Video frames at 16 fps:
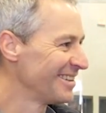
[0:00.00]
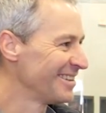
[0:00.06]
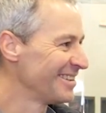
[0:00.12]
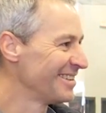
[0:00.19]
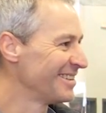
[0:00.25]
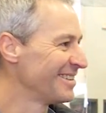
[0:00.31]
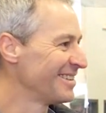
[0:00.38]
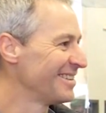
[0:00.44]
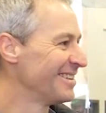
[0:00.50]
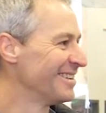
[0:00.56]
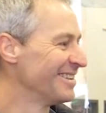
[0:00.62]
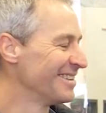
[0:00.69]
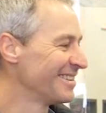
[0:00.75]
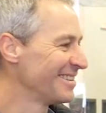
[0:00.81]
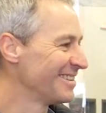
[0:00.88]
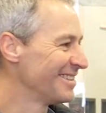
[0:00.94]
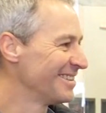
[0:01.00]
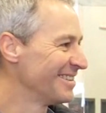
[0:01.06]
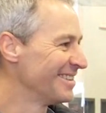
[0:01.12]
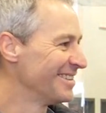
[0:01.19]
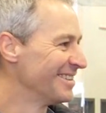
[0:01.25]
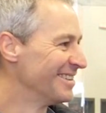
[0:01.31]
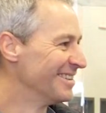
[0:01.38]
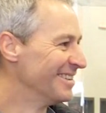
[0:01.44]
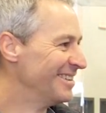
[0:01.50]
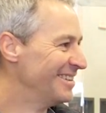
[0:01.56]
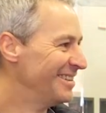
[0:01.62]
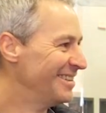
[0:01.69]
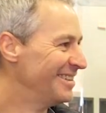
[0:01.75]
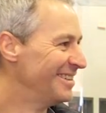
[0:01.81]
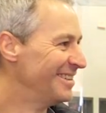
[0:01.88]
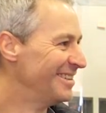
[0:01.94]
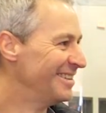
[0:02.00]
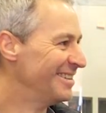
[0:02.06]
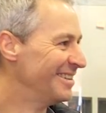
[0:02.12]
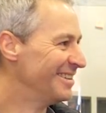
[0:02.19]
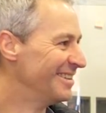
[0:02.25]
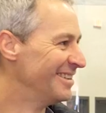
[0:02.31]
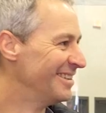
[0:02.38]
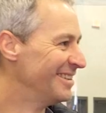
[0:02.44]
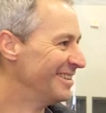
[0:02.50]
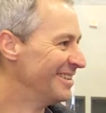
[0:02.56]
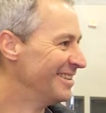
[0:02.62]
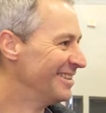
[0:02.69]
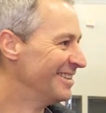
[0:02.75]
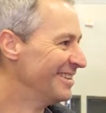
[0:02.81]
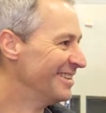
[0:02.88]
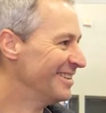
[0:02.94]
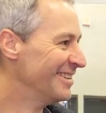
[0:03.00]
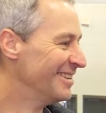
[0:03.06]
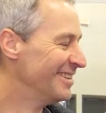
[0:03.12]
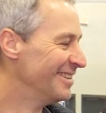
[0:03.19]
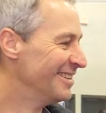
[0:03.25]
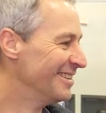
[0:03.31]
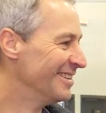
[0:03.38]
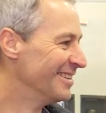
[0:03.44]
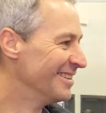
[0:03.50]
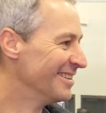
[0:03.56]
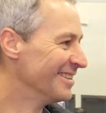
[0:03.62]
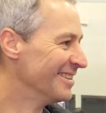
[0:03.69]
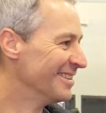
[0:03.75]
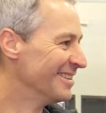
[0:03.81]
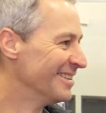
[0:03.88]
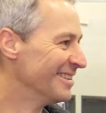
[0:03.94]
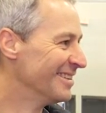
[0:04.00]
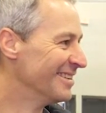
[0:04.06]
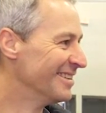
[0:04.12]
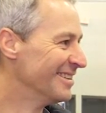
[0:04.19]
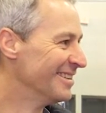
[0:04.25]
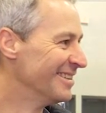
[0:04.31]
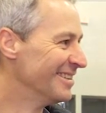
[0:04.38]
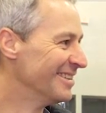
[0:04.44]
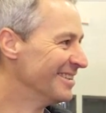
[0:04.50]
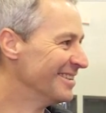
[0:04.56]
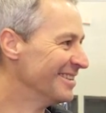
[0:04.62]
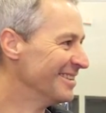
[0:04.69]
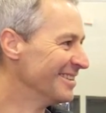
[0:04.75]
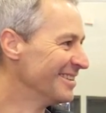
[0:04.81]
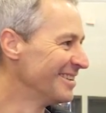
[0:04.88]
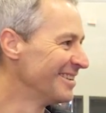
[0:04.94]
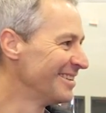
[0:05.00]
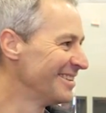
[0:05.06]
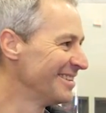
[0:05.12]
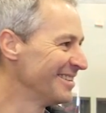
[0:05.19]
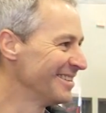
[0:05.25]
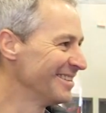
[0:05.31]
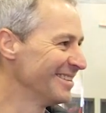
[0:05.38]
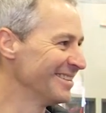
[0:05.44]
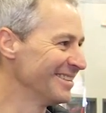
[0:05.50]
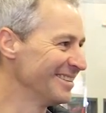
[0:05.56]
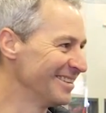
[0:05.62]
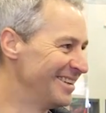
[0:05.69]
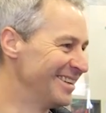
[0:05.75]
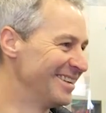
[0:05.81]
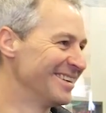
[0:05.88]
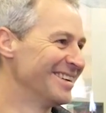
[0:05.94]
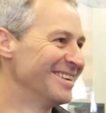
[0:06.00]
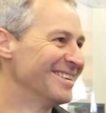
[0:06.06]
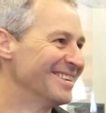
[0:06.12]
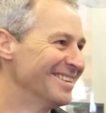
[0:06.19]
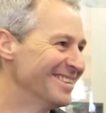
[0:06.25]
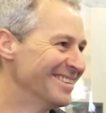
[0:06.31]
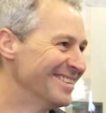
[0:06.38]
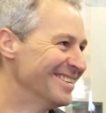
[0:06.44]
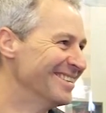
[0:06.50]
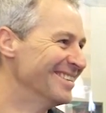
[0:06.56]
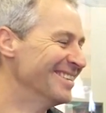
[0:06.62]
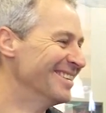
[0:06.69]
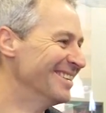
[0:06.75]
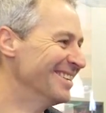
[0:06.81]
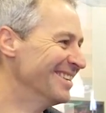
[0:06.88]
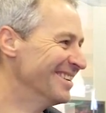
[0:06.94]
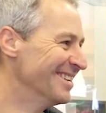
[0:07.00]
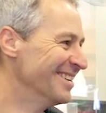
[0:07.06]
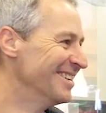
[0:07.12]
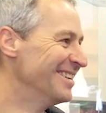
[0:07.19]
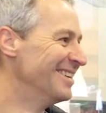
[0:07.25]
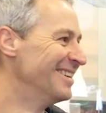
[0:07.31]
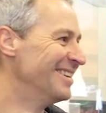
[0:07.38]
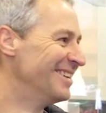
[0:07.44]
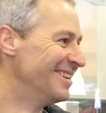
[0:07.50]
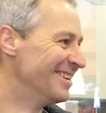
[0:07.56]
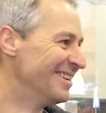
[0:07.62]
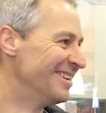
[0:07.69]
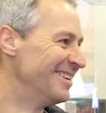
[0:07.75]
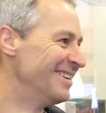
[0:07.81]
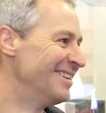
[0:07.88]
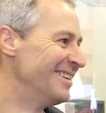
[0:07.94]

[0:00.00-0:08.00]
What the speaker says: No words are spoken by the person on screen.